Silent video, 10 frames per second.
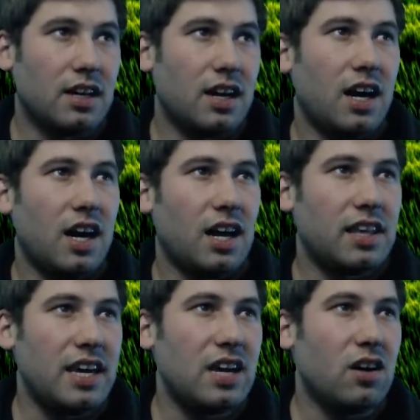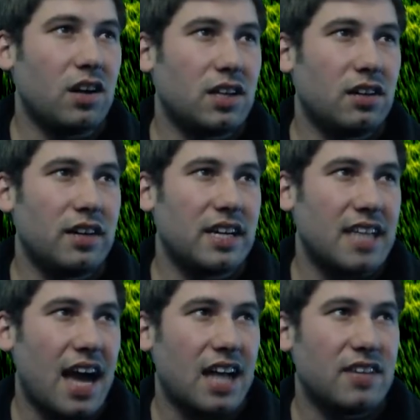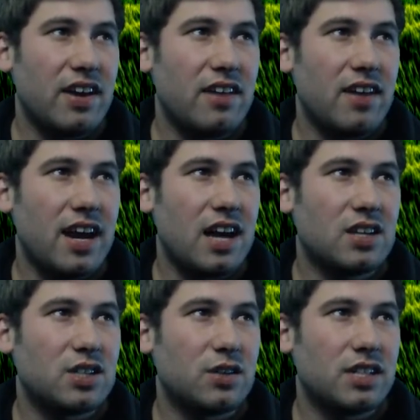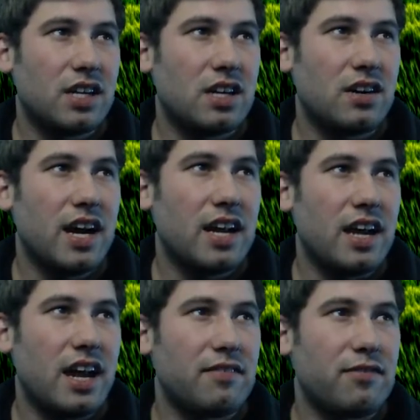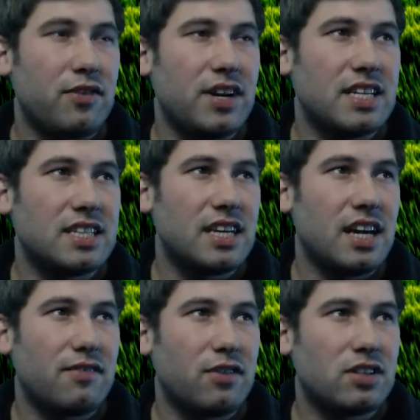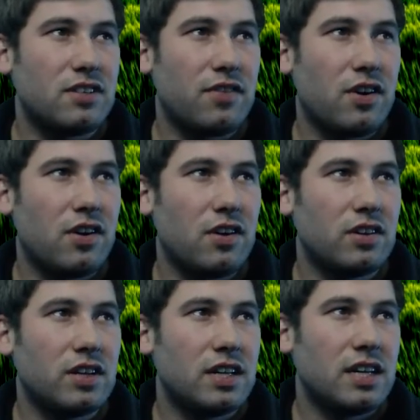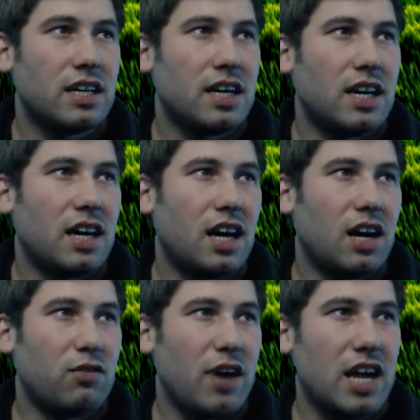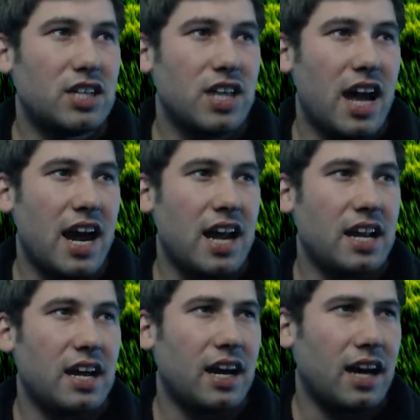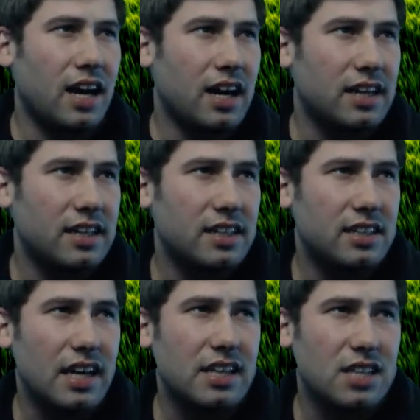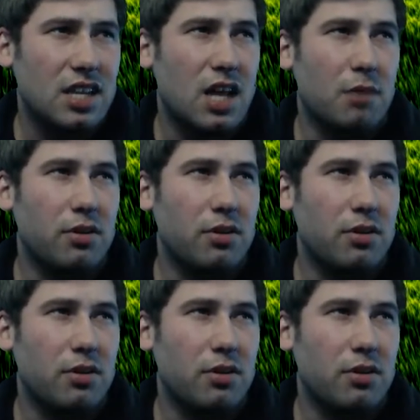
The Eagle Artillery is activated right now, so he's gonna go ahead and freeze the first Inferno. Rage and I think it's a double